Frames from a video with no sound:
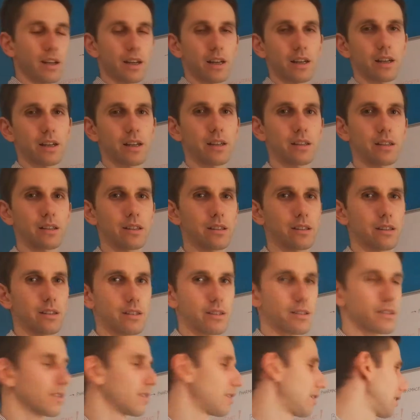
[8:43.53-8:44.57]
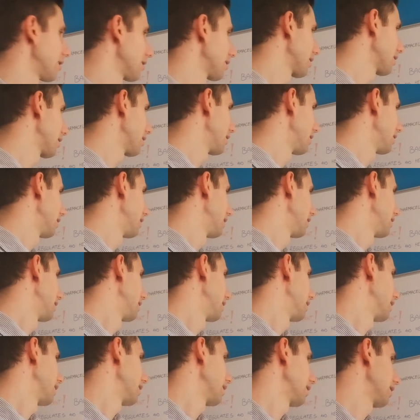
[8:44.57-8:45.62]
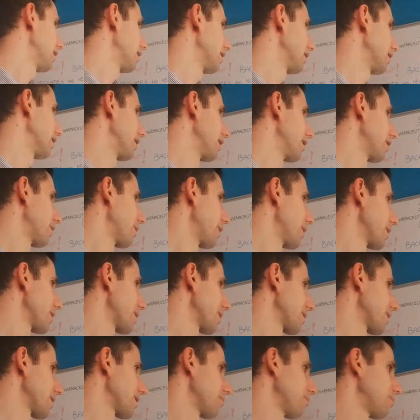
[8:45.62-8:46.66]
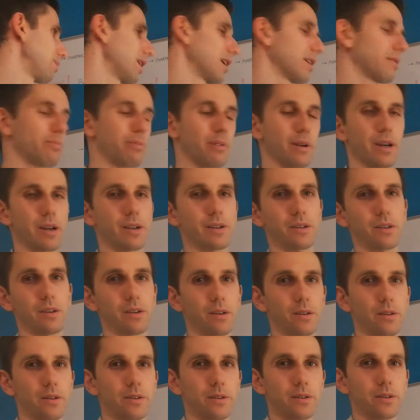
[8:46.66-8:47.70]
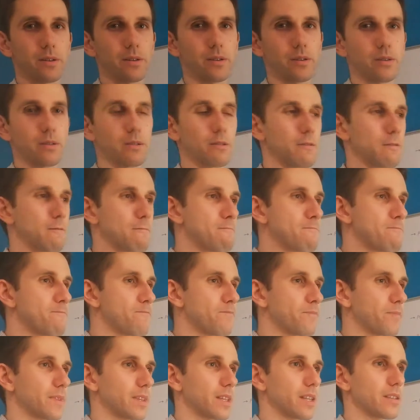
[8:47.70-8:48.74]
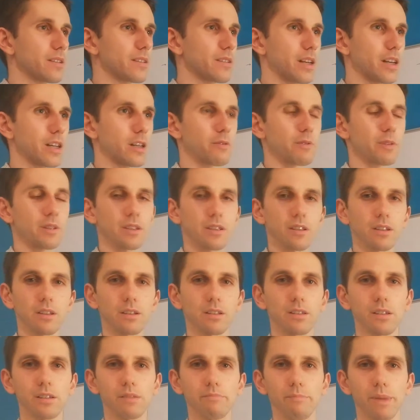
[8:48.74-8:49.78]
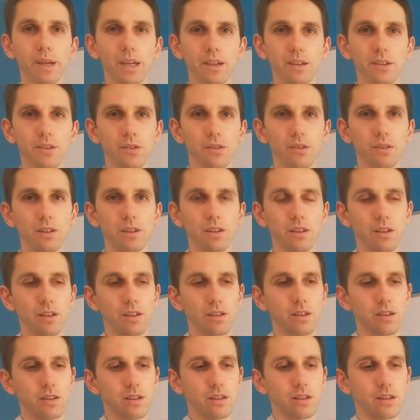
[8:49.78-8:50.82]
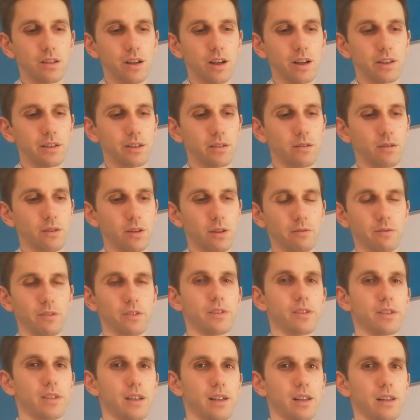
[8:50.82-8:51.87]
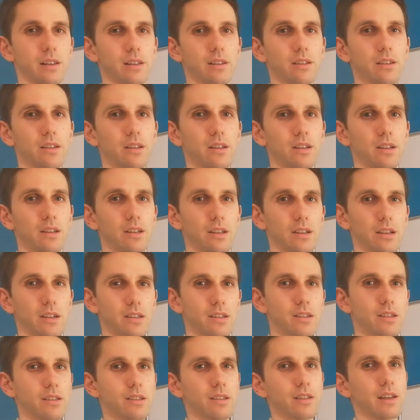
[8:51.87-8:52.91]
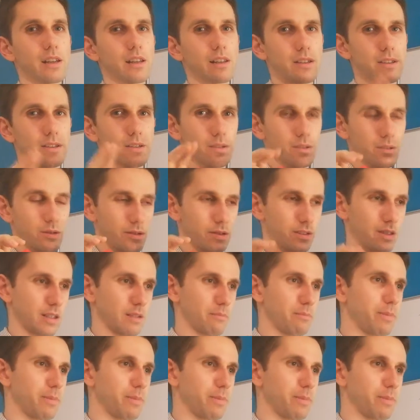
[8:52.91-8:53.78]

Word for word: and salt uh, increases the blood pressure so this is kind of uh, this baking soda. It's in a category of the salt. It's a salt, so to say,